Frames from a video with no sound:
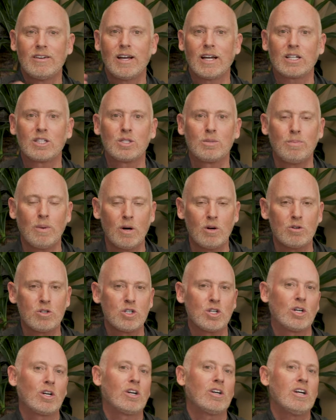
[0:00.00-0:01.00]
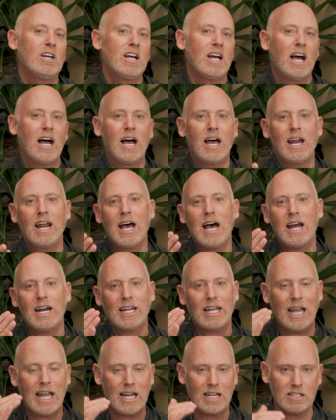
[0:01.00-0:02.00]
exposure and how
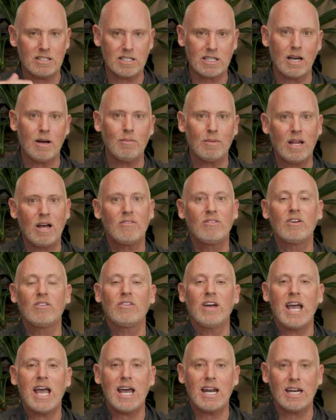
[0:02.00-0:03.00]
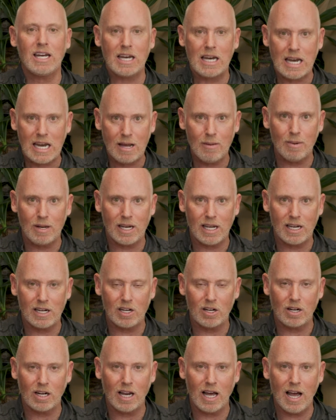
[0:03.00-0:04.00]
to gain some level of anonymity
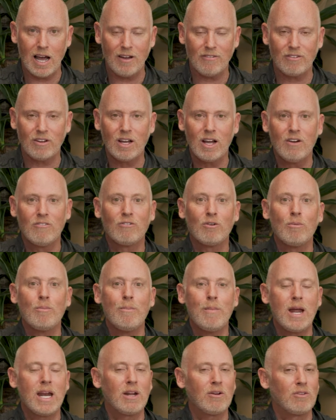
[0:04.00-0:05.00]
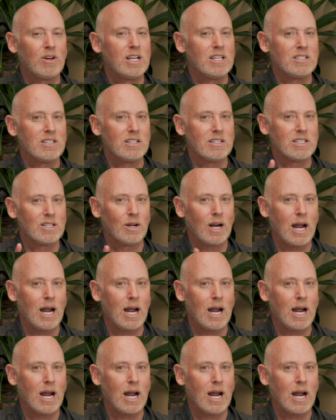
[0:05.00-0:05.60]
in your life for many reasons.